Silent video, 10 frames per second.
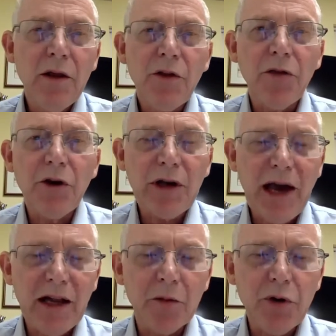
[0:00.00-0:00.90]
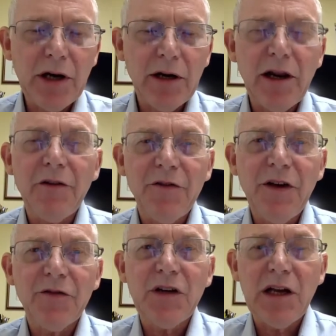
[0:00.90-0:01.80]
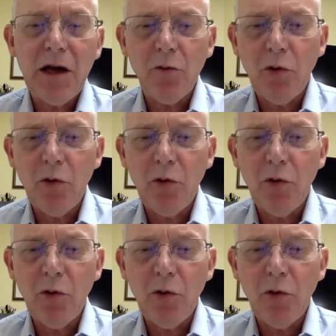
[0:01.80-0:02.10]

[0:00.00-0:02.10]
that they're calibrated at 50, at